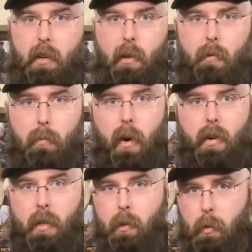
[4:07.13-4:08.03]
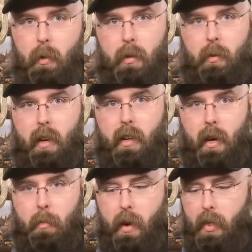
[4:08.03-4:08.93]
tuned for part two where I
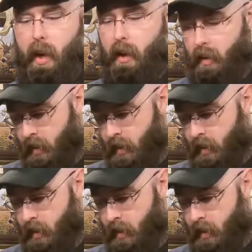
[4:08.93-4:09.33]
talk about that.